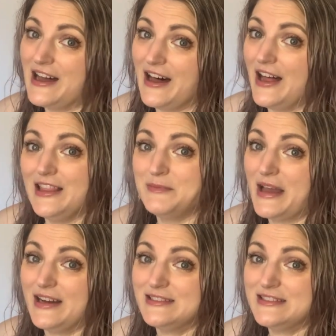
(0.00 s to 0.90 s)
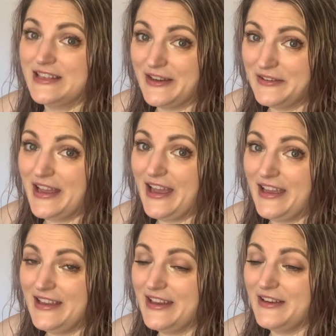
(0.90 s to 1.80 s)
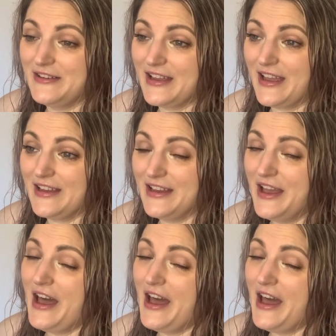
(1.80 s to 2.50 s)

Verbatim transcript: all about. Okay, okay.